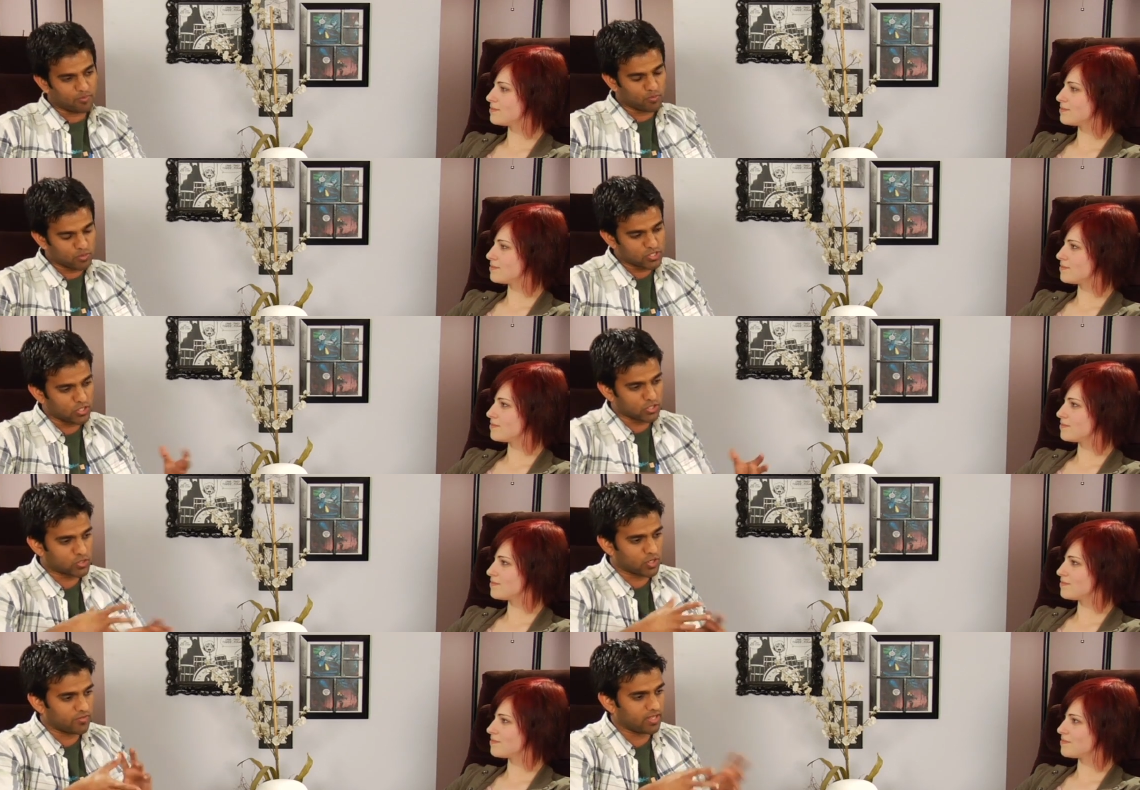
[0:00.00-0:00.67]
Speaker 1: um, we're
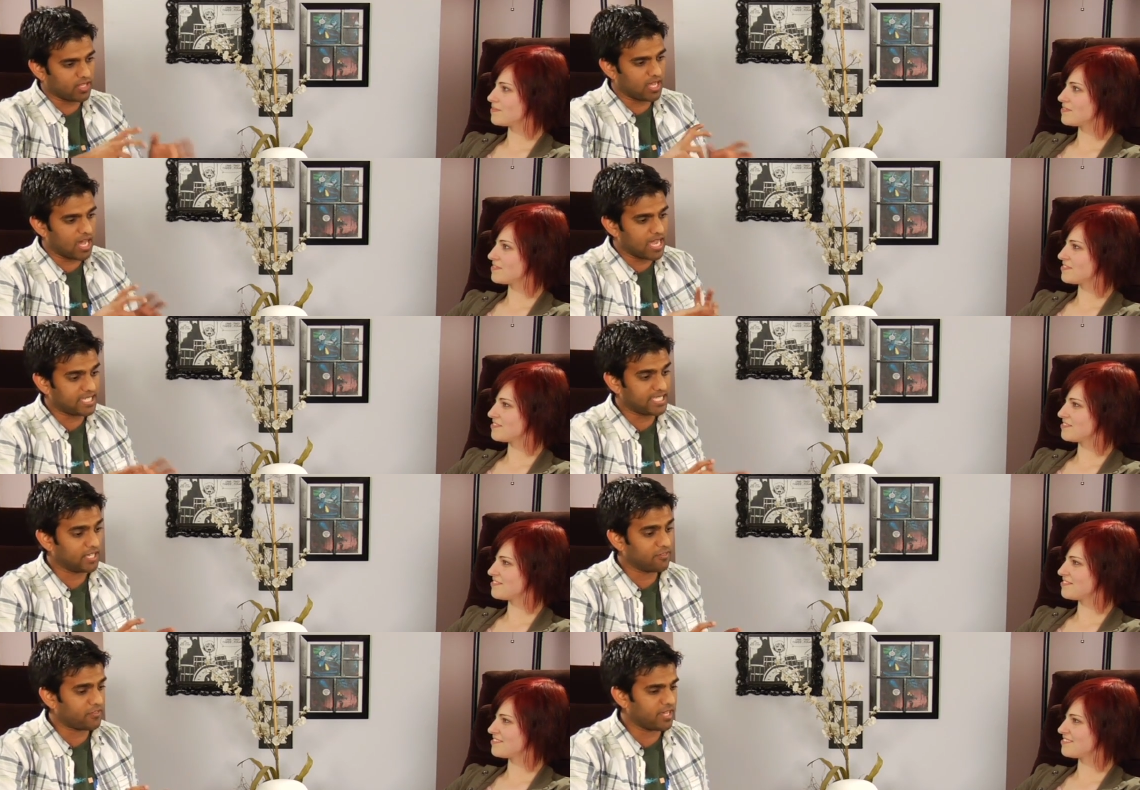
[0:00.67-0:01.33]
still sort of in the
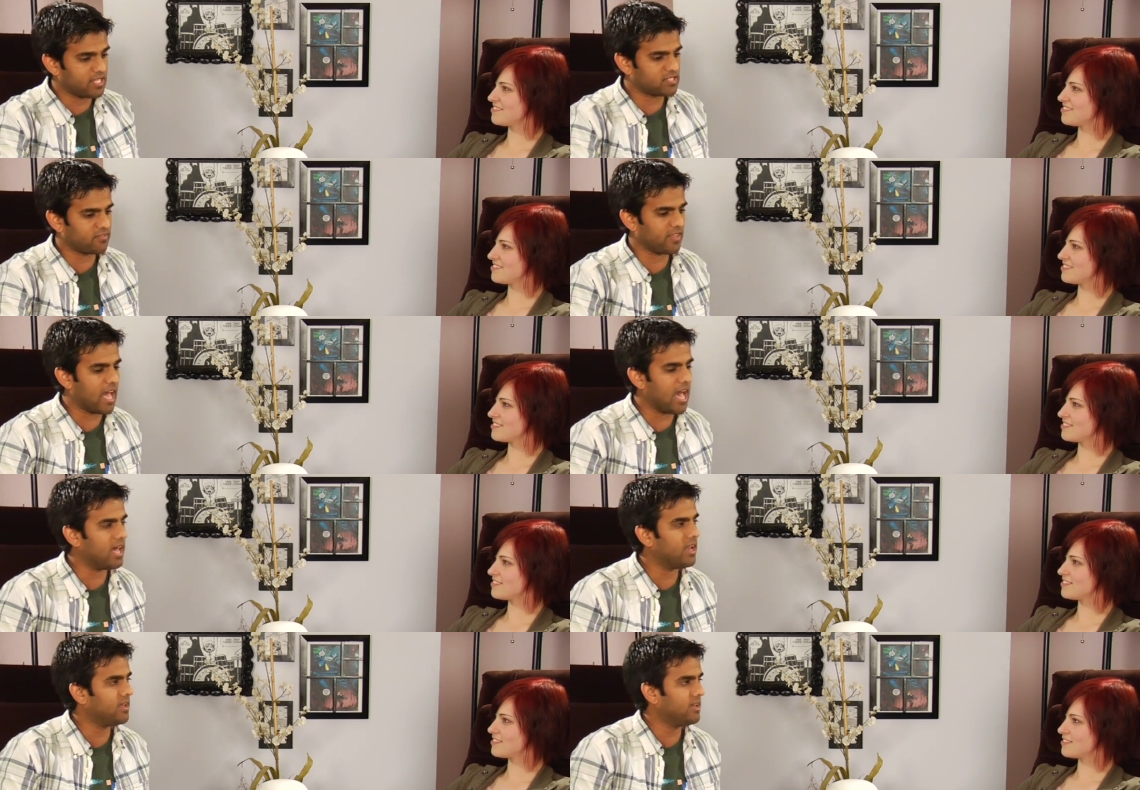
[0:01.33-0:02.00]
idea phase of
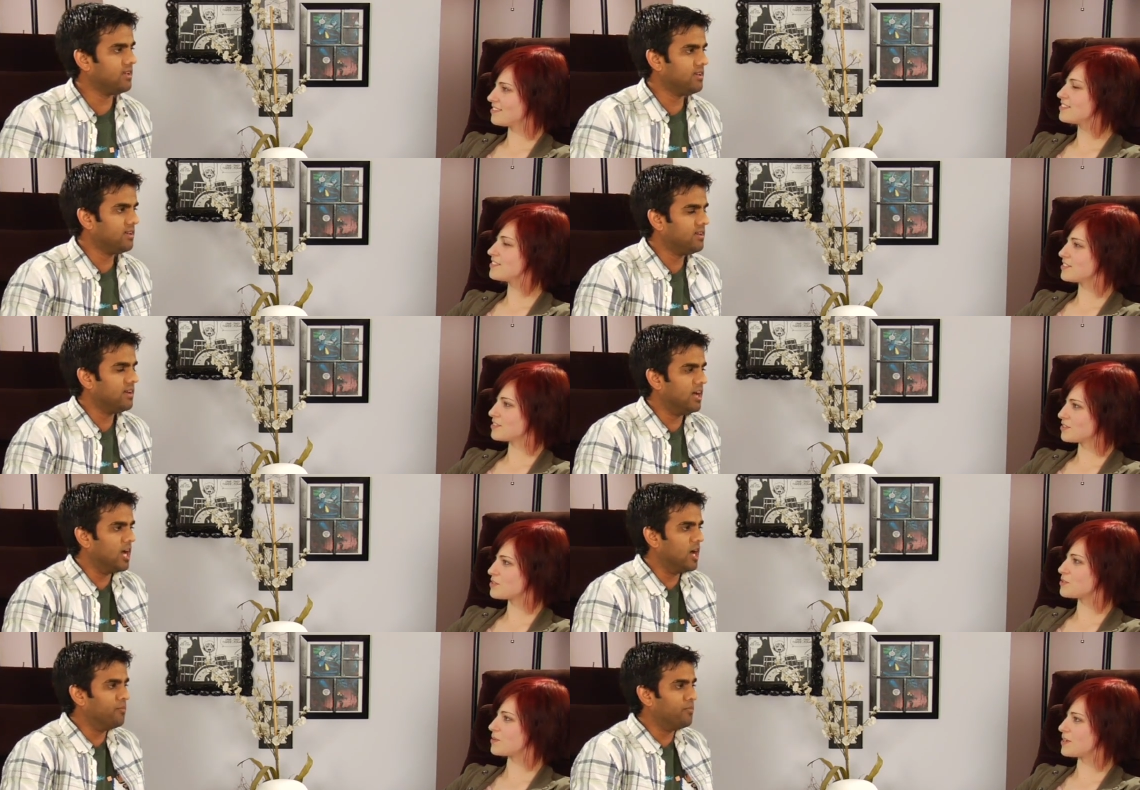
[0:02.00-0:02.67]
that.
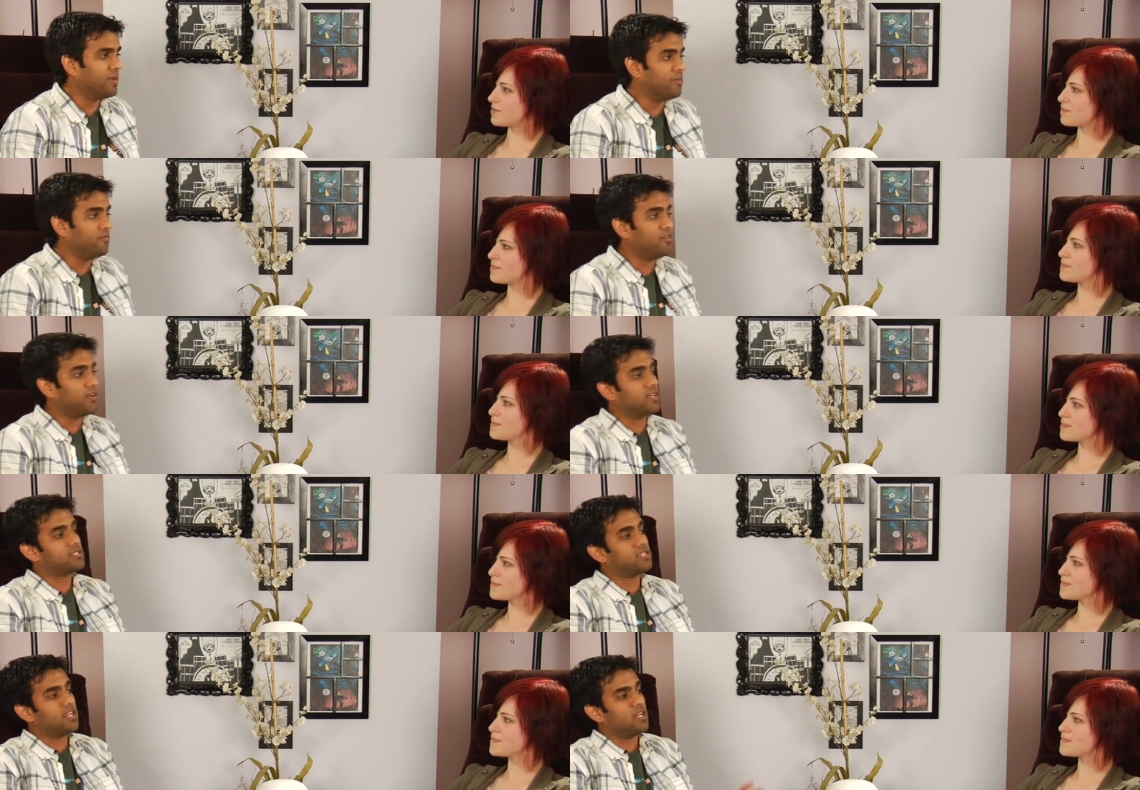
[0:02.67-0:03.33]
Um, but I'm very
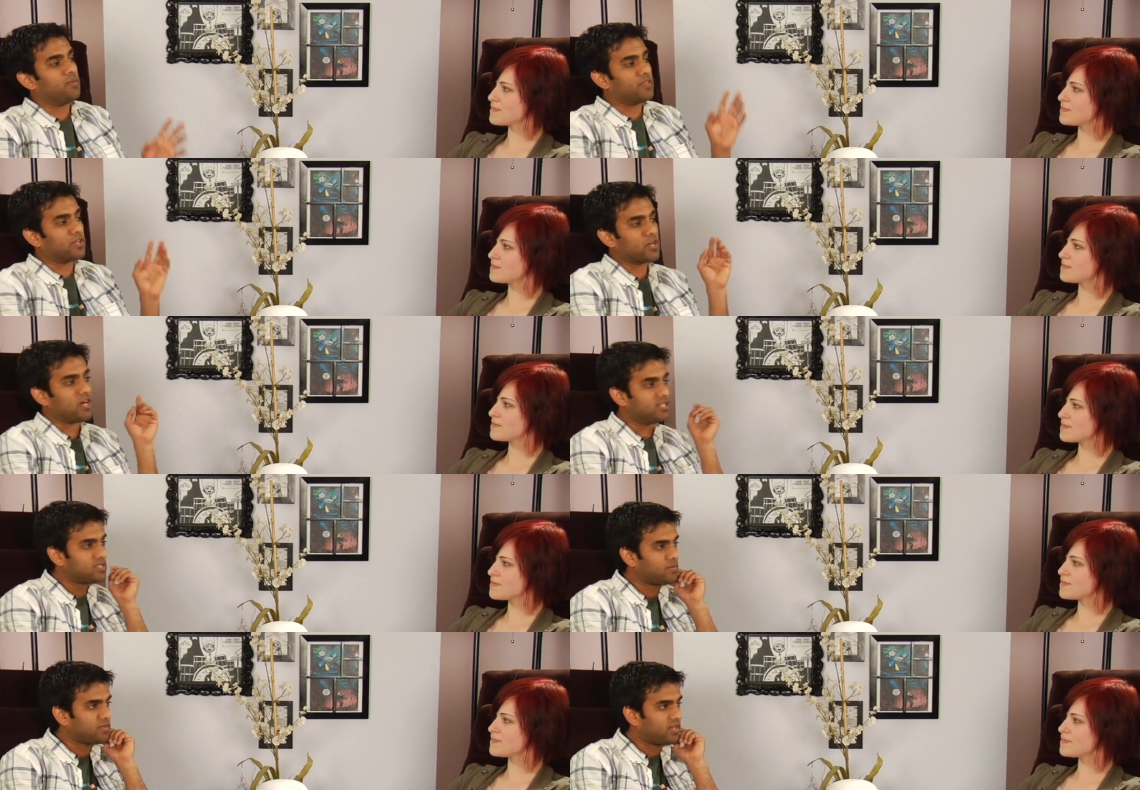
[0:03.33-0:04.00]
excited about the
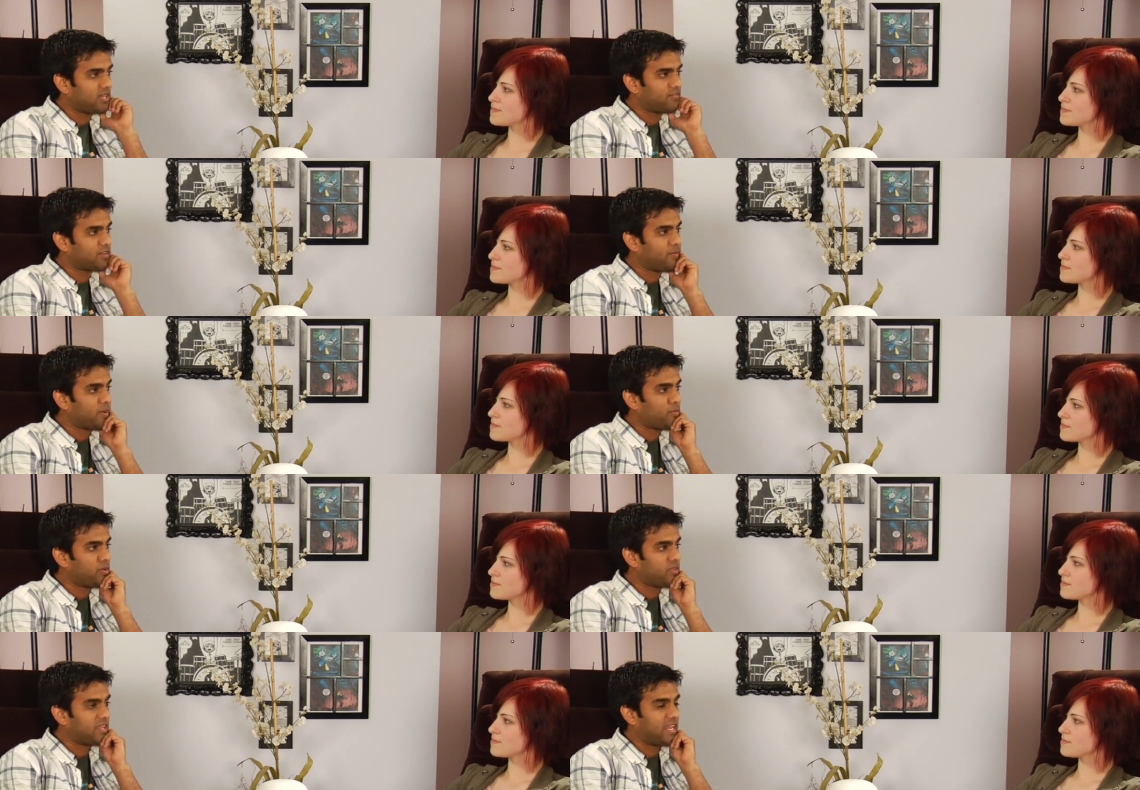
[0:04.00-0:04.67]
concept that I come
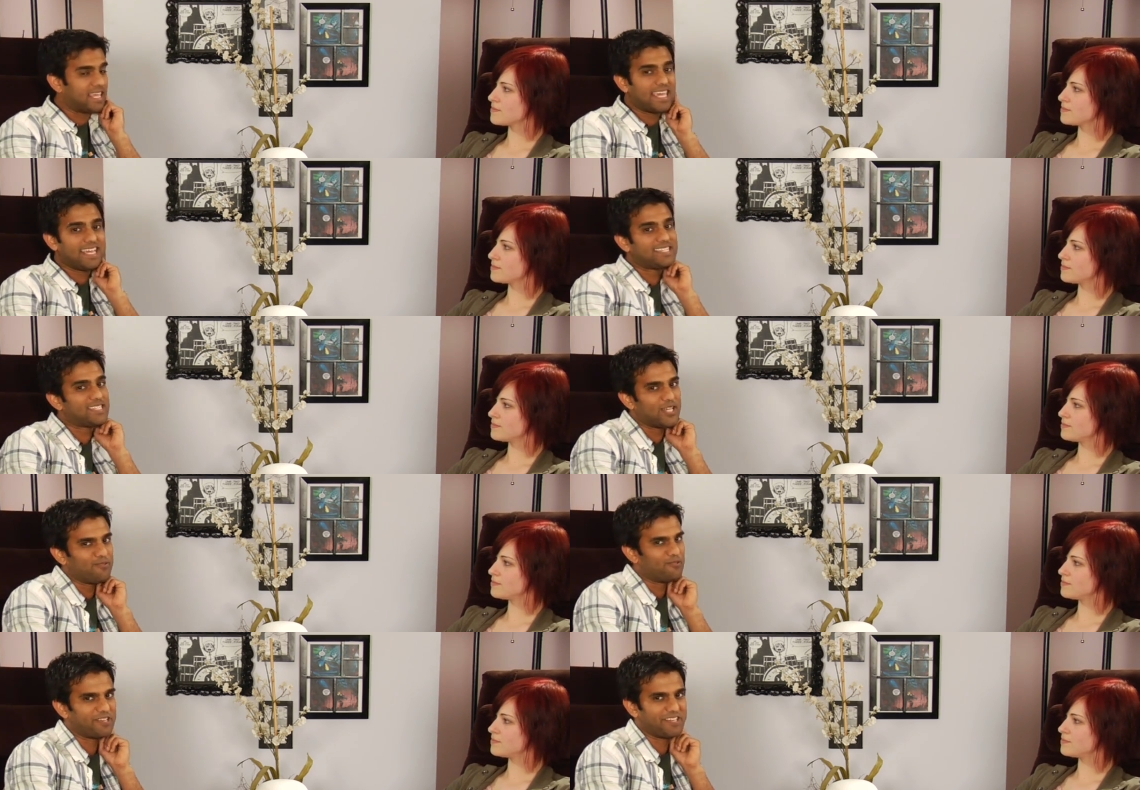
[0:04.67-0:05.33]
up with, and I can't
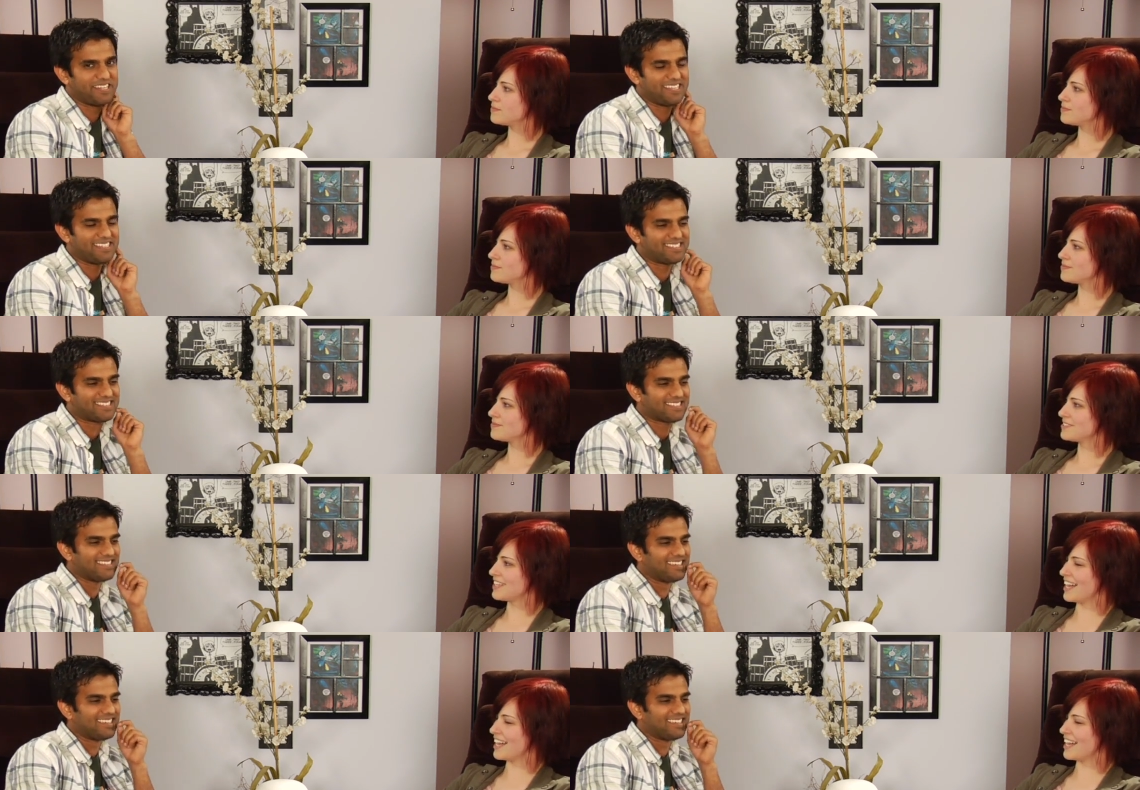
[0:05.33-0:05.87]
tell you what it is.